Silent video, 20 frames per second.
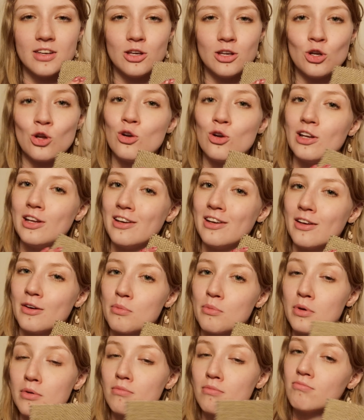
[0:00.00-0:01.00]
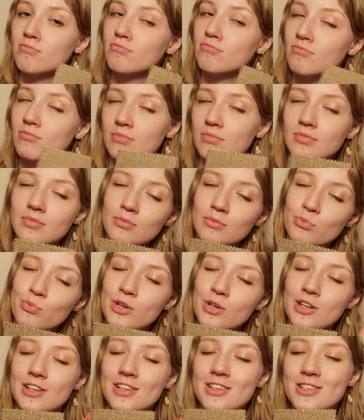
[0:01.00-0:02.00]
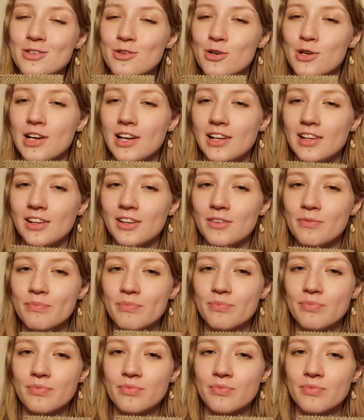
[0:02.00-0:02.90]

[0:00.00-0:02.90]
you know, leaning a bit into a colour.